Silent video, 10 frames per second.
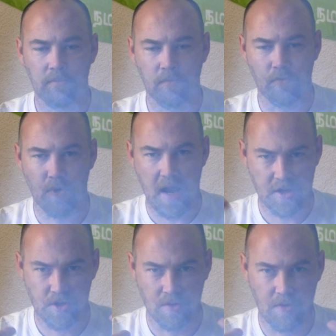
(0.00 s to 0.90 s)

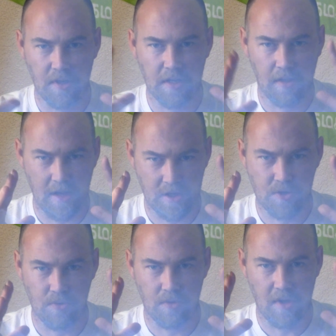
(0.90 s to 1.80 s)
rational,
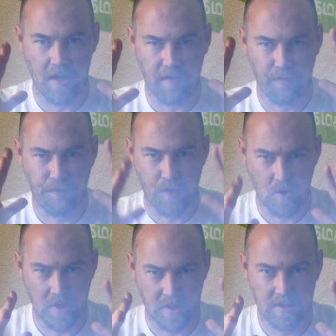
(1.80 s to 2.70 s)
intellectual, and
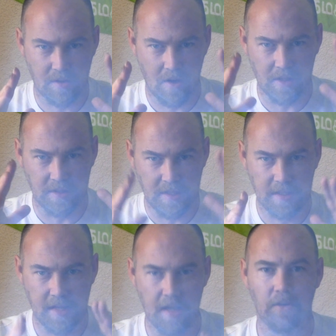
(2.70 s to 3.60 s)
focused on
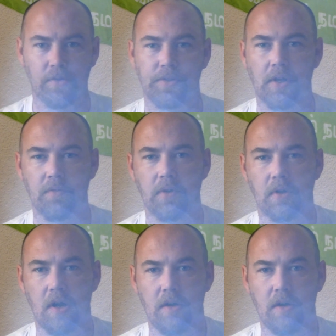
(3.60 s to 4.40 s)
details of